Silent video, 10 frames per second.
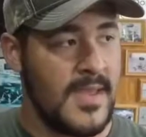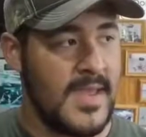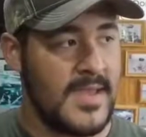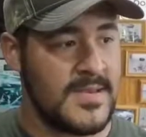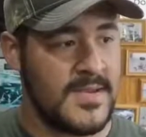
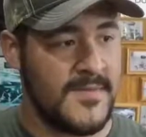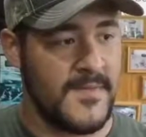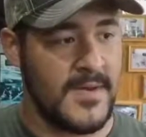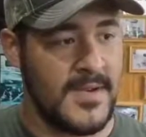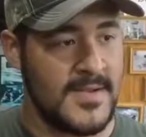a
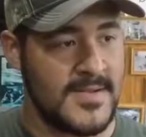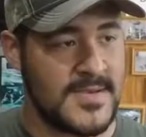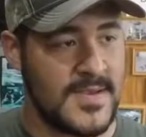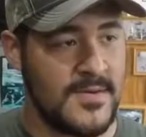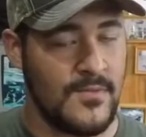
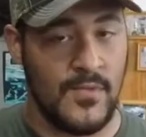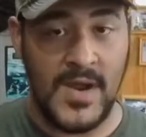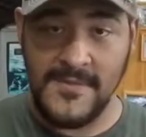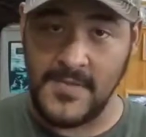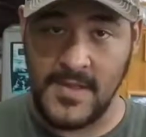different
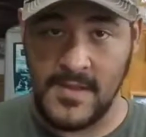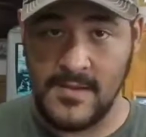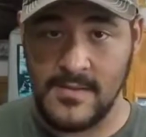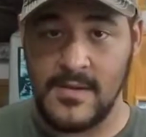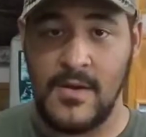rifling
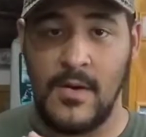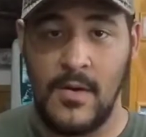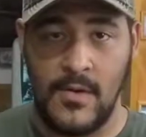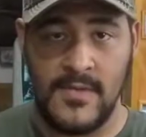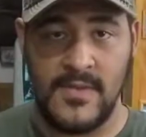
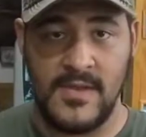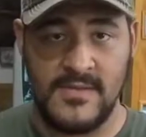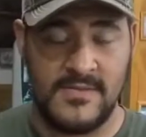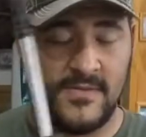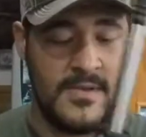on
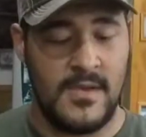this,